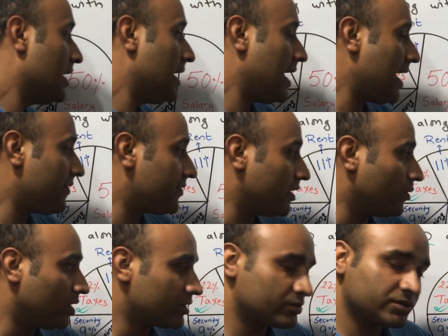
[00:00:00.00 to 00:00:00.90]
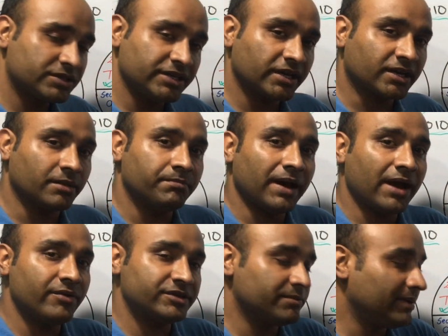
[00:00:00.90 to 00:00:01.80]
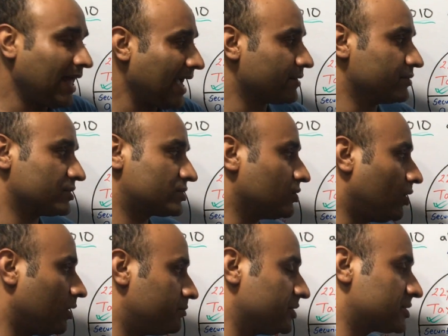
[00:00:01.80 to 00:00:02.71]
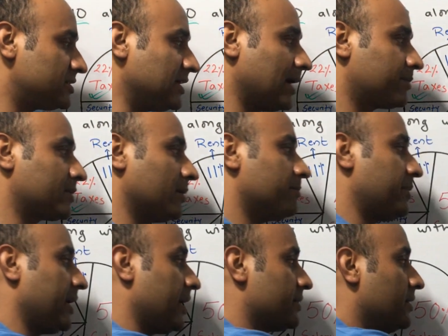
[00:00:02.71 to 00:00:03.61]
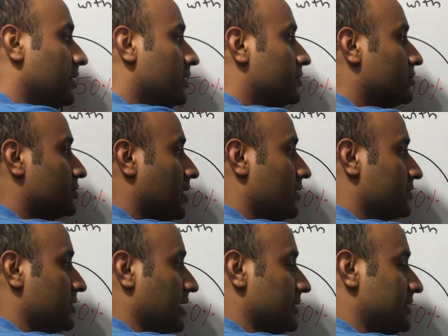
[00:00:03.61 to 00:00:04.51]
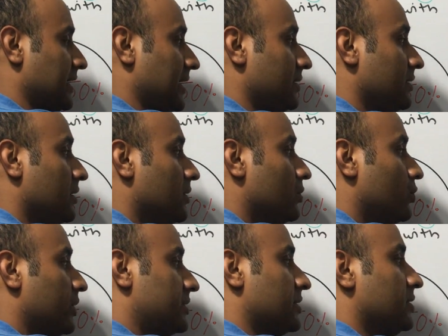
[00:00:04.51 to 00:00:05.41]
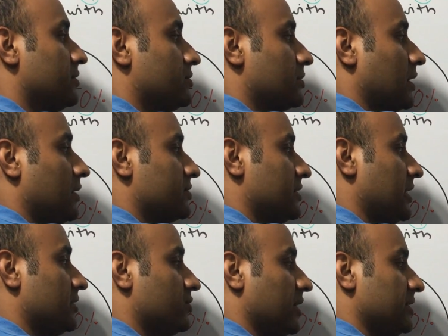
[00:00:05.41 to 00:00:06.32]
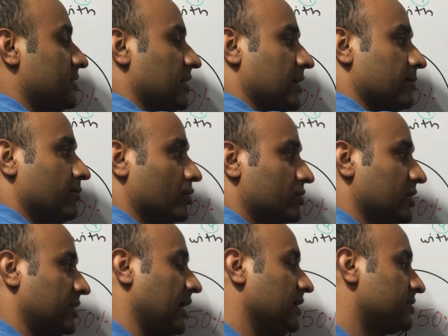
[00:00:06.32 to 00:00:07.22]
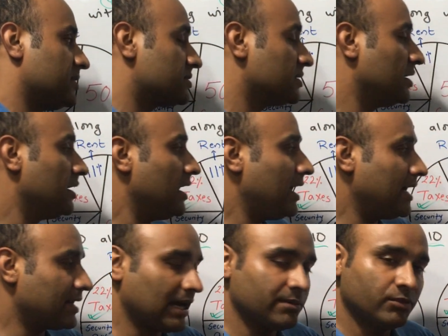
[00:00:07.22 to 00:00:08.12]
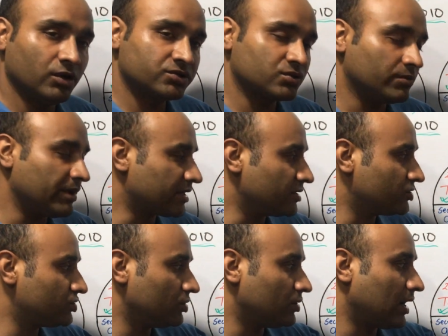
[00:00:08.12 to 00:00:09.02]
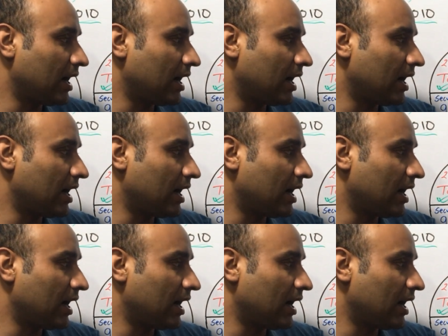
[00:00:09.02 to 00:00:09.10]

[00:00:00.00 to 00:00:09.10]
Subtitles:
And they want to see a comparative language, so obviously I've compared 2010 with 2020 in both the cases, and I'm also making sure